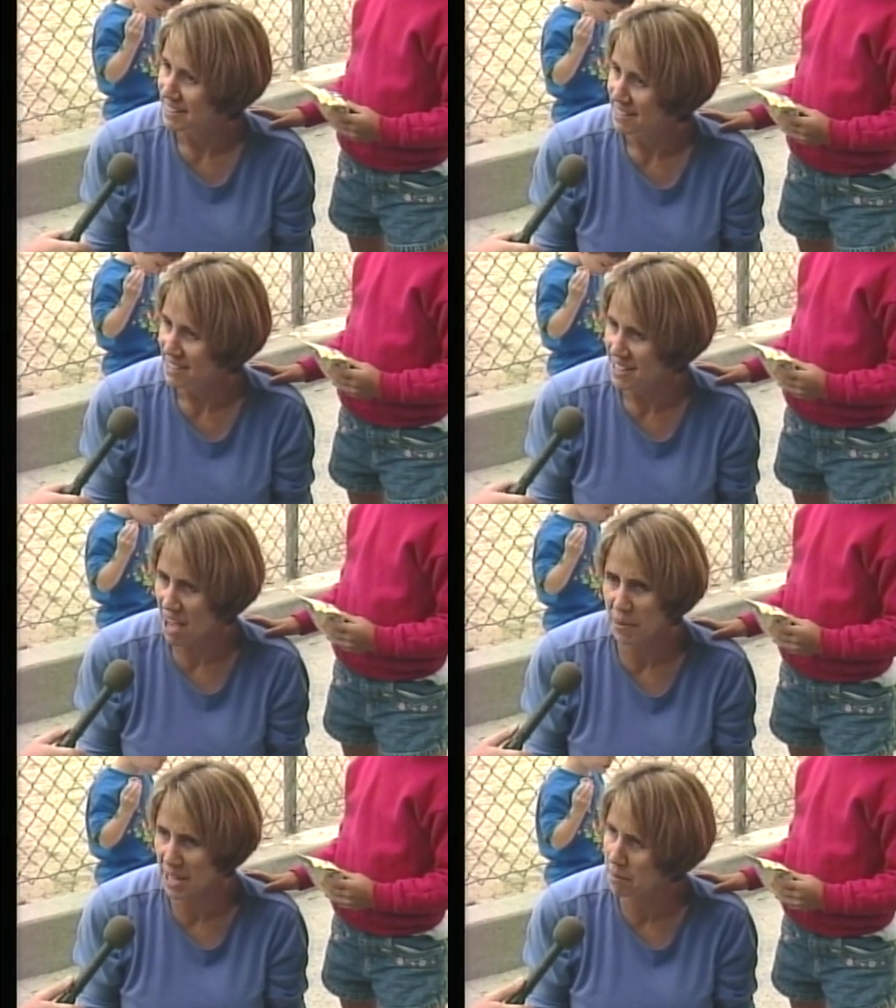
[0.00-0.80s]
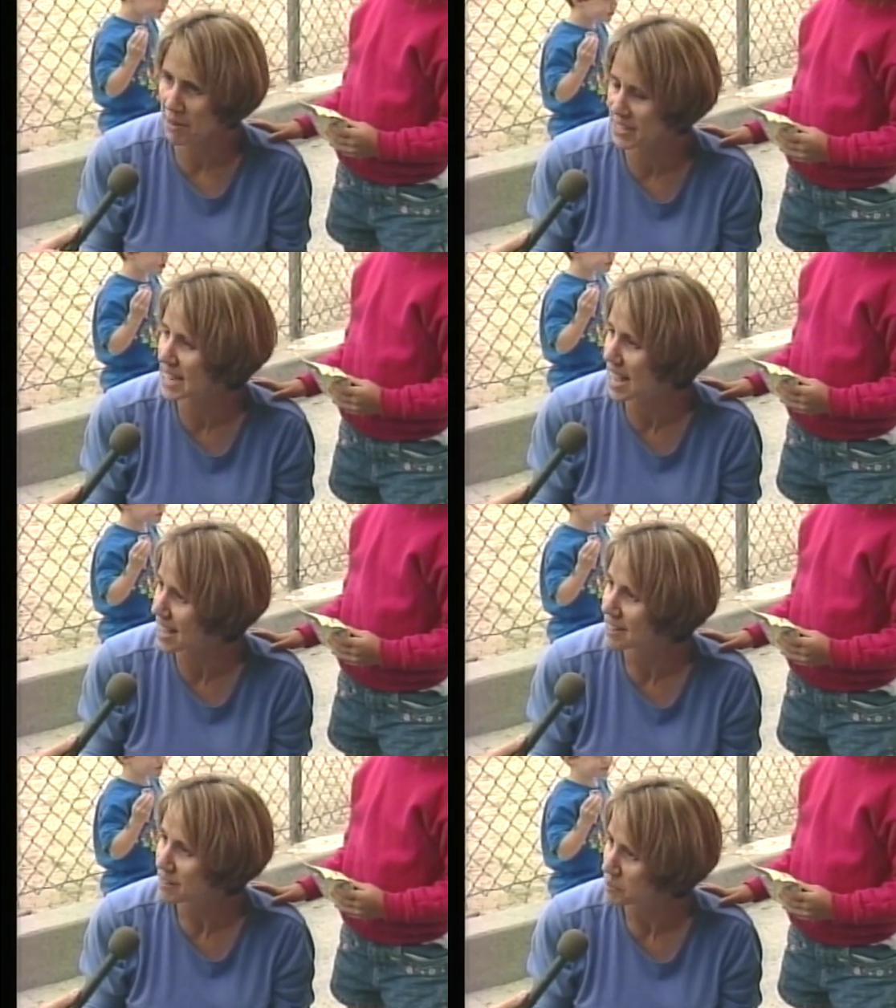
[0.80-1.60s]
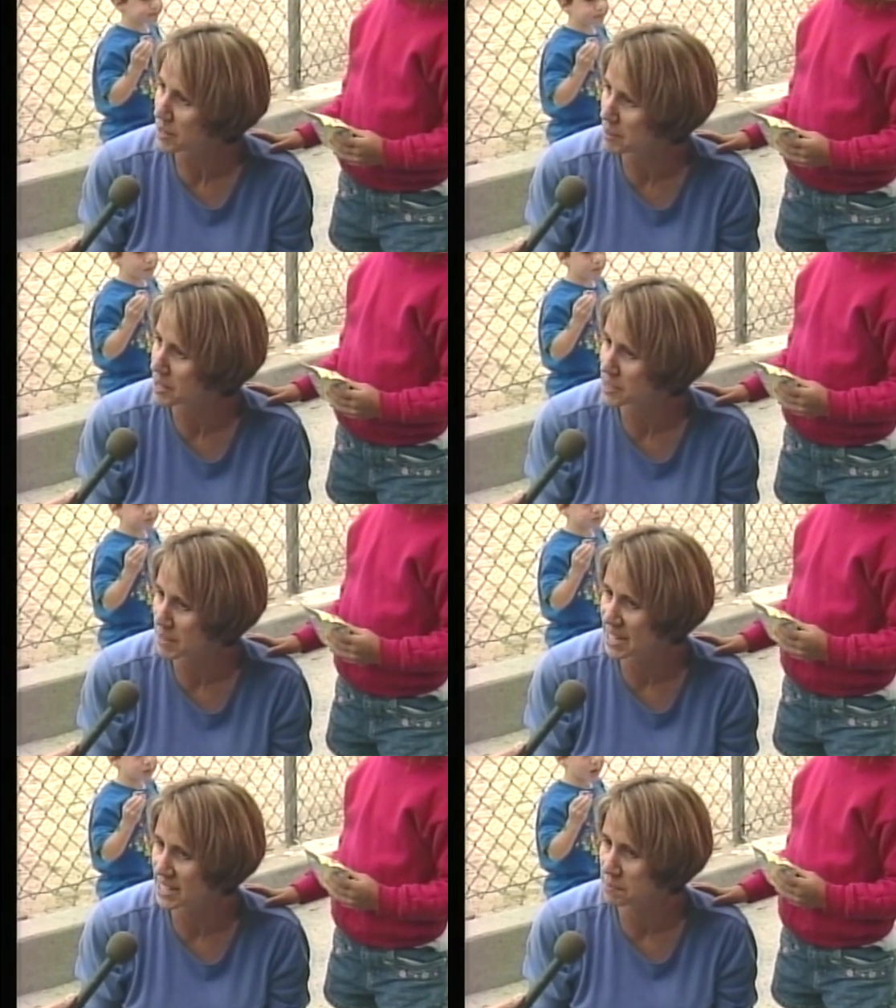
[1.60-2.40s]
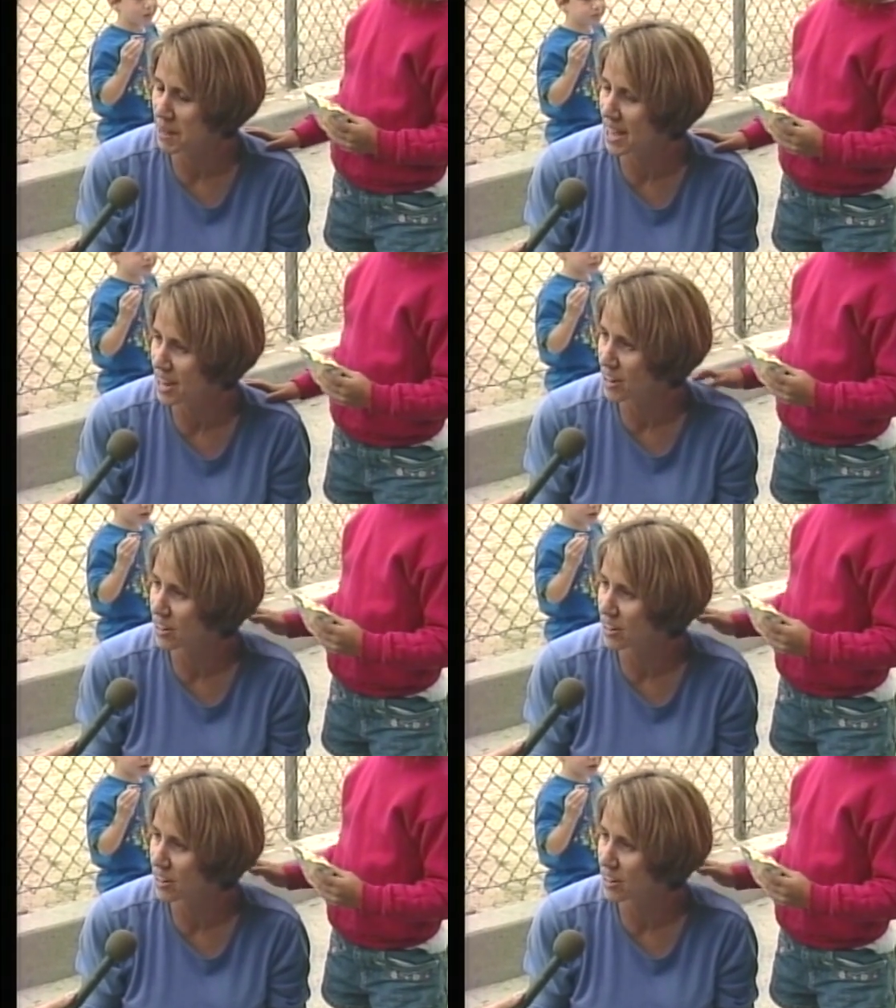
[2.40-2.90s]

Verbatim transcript: Yeah, we come every day, pretty much. My kids play here.